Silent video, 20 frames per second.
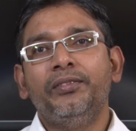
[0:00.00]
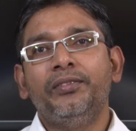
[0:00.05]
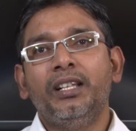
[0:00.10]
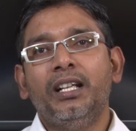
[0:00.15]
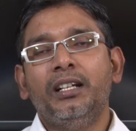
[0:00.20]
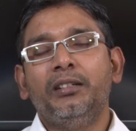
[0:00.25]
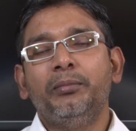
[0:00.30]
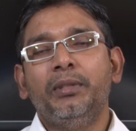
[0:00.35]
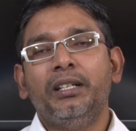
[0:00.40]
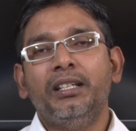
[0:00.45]
if
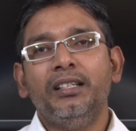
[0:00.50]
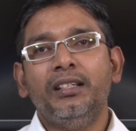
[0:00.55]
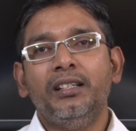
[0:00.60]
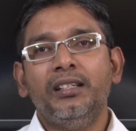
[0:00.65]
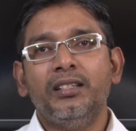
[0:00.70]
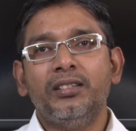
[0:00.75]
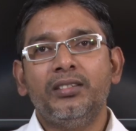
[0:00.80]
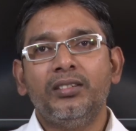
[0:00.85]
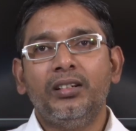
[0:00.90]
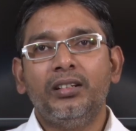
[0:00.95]
that
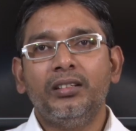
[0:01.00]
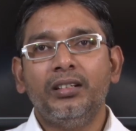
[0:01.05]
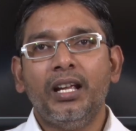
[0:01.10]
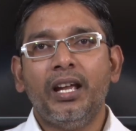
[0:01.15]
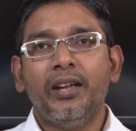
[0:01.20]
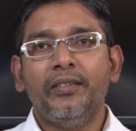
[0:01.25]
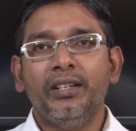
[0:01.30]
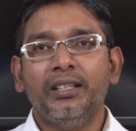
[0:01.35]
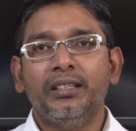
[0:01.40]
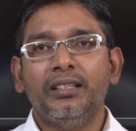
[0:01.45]
material is not
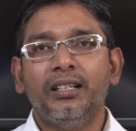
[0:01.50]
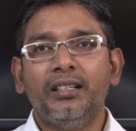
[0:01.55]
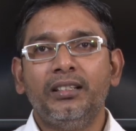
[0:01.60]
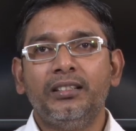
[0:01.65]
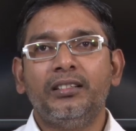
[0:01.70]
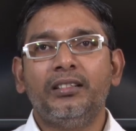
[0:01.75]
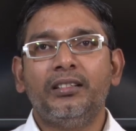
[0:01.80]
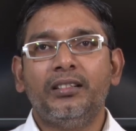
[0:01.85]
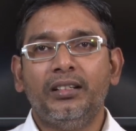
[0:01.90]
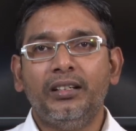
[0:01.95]
having
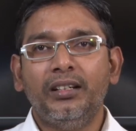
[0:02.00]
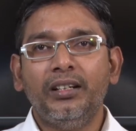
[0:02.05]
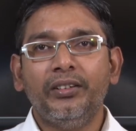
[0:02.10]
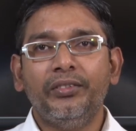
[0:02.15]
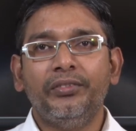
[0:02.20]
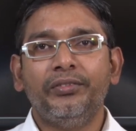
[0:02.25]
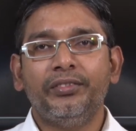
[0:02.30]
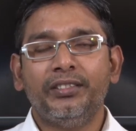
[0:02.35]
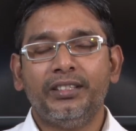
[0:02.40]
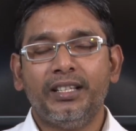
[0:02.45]
that
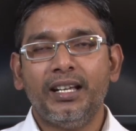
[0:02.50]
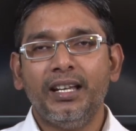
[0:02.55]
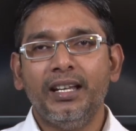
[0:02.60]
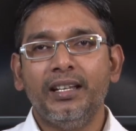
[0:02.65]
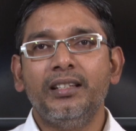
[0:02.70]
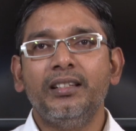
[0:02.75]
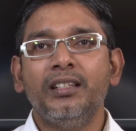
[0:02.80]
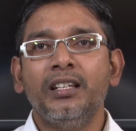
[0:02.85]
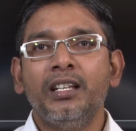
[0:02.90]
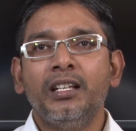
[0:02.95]
tough
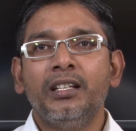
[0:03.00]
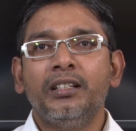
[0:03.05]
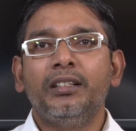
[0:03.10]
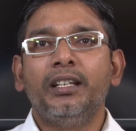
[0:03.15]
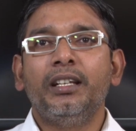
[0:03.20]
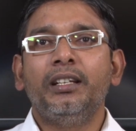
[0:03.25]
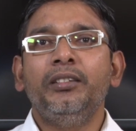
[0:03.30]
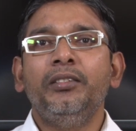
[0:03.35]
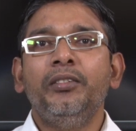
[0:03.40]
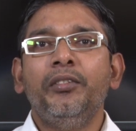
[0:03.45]
strength,
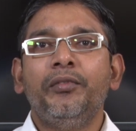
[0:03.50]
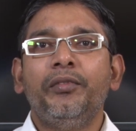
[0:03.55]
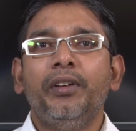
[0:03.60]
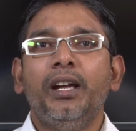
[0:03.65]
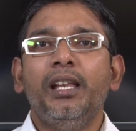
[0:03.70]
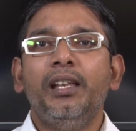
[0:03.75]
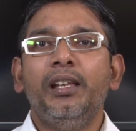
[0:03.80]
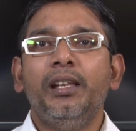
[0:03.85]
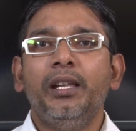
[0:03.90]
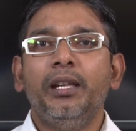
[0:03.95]
then
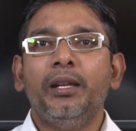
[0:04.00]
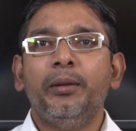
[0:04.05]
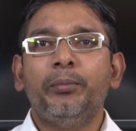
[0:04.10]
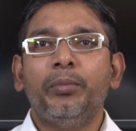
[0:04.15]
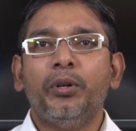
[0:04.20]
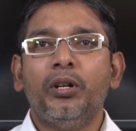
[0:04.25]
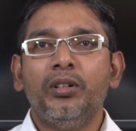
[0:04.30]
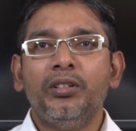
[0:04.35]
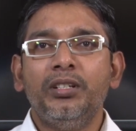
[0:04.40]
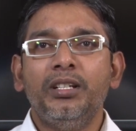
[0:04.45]
while the
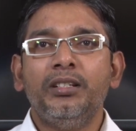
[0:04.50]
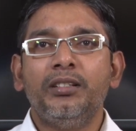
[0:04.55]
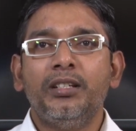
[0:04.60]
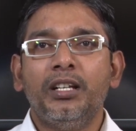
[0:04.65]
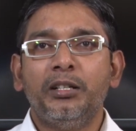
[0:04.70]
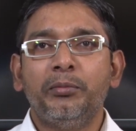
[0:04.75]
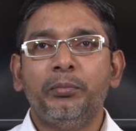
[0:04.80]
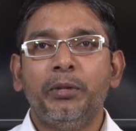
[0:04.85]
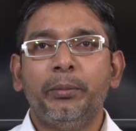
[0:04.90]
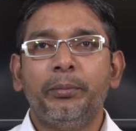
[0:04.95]
process
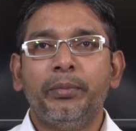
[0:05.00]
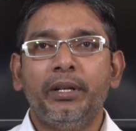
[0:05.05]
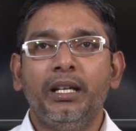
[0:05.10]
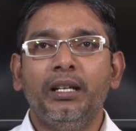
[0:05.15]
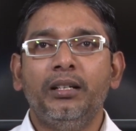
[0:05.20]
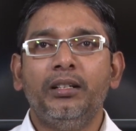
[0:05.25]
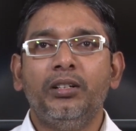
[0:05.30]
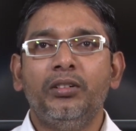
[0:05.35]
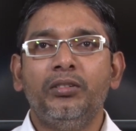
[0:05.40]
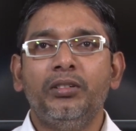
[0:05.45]
that may
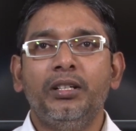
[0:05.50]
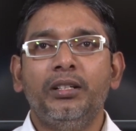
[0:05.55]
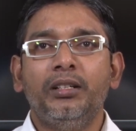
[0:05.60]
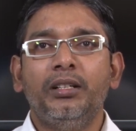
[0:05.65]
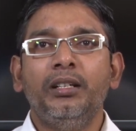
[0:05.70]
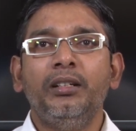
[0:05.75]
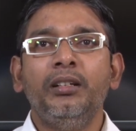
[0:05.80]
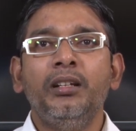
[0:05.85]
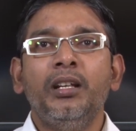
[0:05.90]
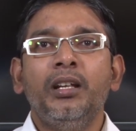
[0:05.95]
break down
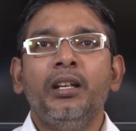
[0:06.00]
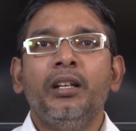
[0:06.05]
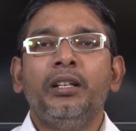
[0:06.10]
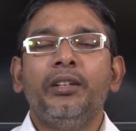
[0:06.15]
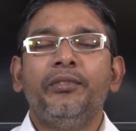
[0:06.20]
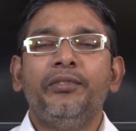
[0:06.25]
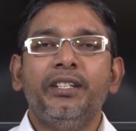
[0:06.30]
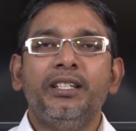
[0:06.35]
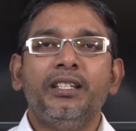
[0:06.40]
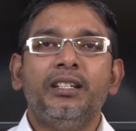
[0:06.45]
and then
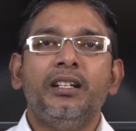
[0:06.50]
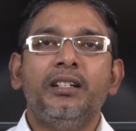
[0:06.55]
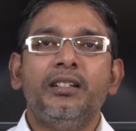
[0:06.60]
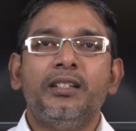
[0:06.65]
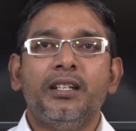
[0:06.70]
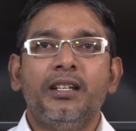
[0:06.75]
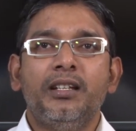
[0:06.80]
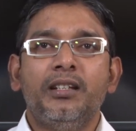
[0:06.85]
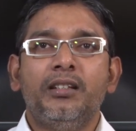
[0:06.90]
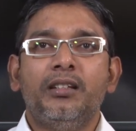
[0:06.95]
the physical
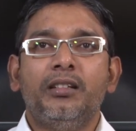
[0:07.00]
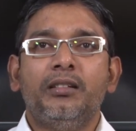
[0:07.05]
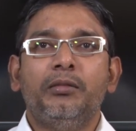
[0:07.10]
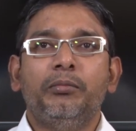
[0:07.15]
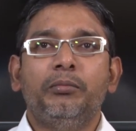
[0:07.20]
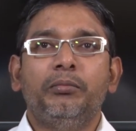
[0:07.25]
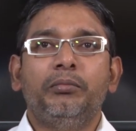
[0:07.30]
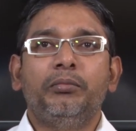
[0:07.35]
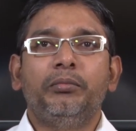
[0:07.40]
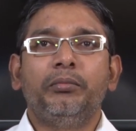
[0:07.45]
change
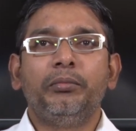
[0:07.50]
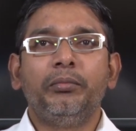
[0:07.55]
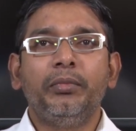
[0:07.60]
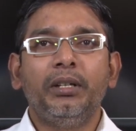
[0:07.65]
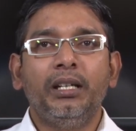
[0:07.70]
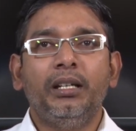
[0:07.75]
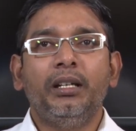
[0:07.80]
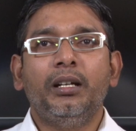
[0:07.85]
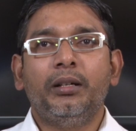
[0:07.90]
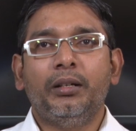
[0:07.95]

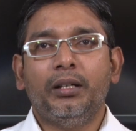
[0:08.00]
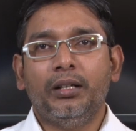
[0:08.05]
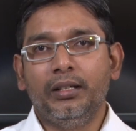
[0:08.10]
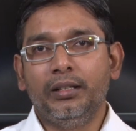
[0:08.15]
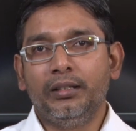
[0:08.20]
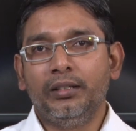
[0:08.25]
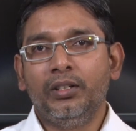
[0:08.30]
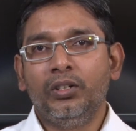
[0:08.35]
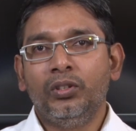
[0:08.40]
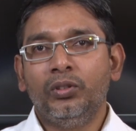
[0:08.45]
may
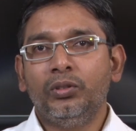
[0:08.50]
occur.